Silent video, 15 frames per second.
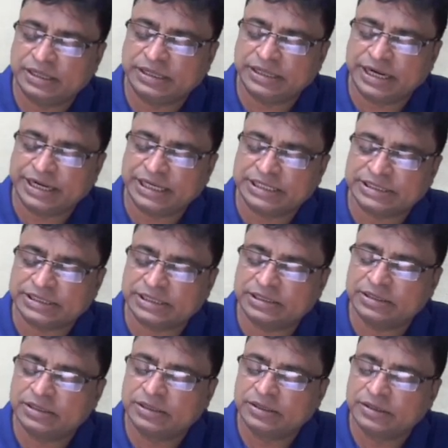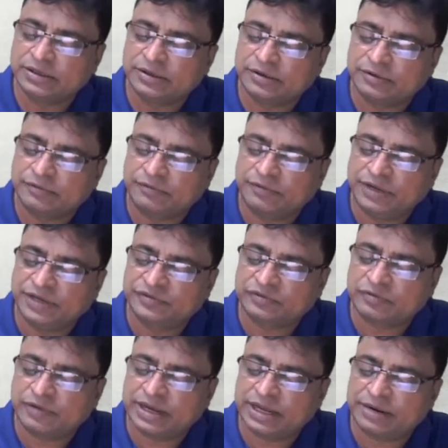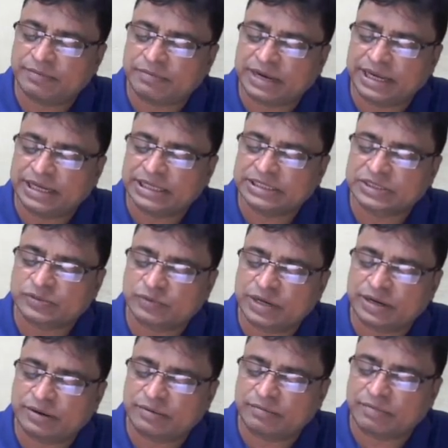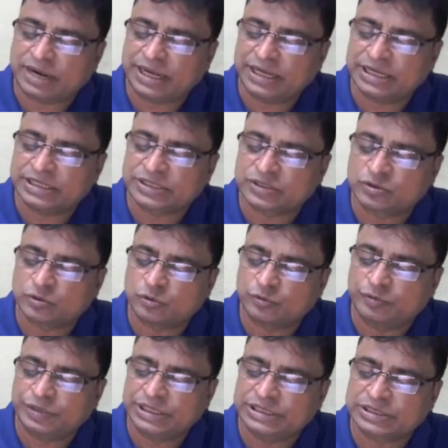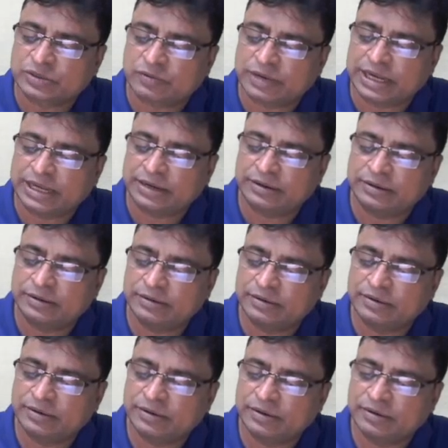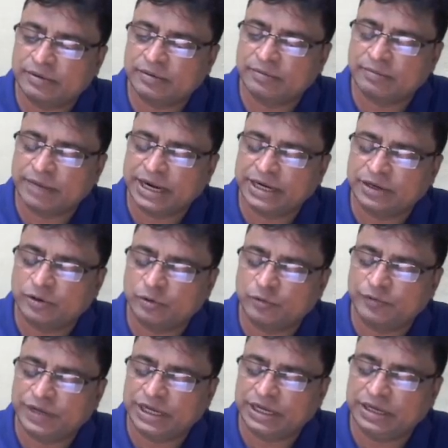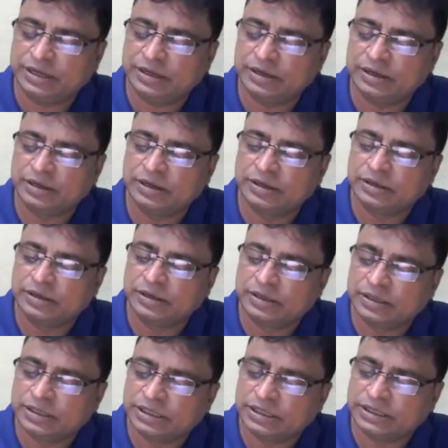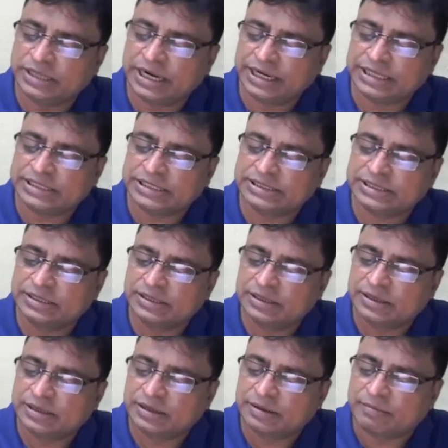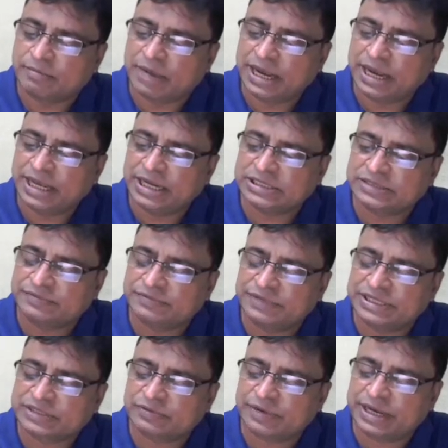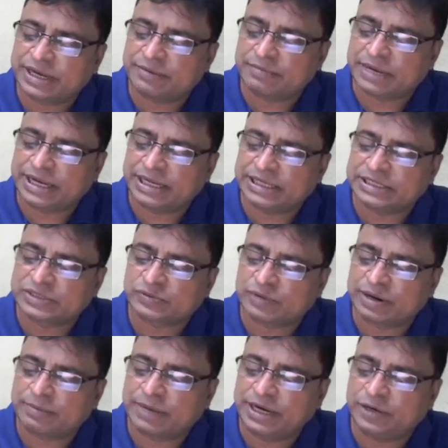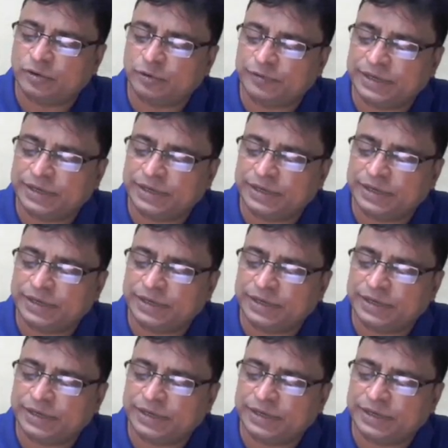That is V square minus 1 minus 2V square by 2V. That is minus V square minus 1 by 2V.